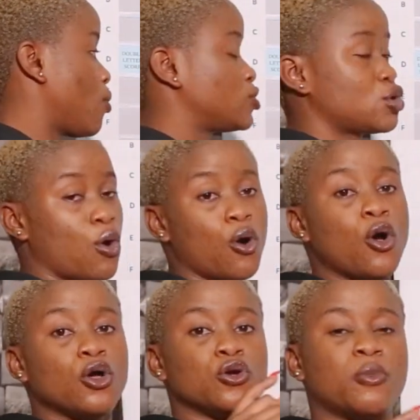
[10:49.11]
score,
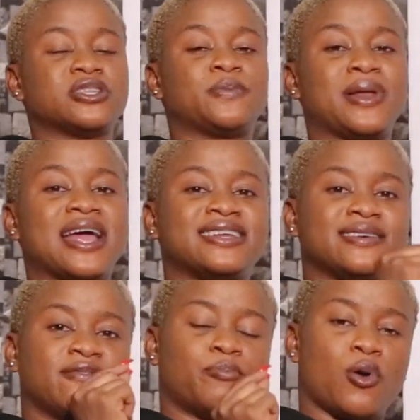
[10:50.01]
you multiply the
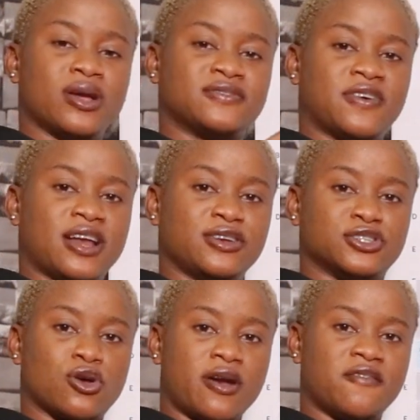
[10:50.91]
point value, the
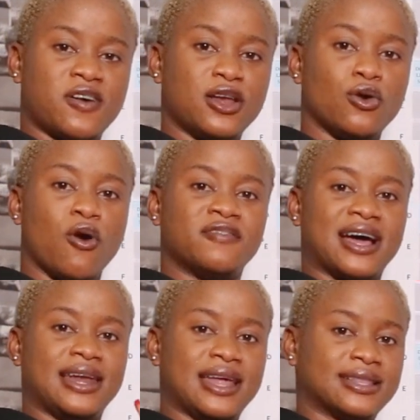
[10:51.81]
scoring value of
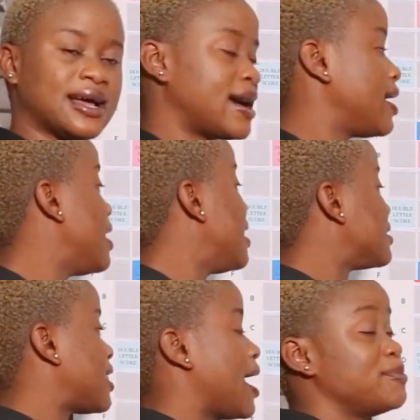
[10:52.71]
that letter
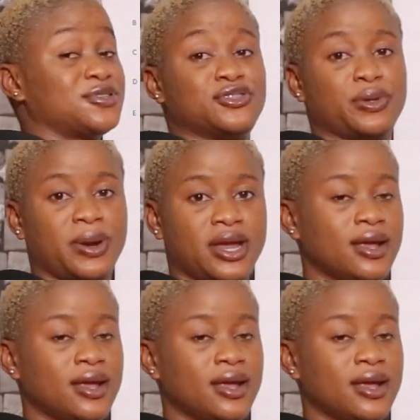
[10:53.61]
times 3.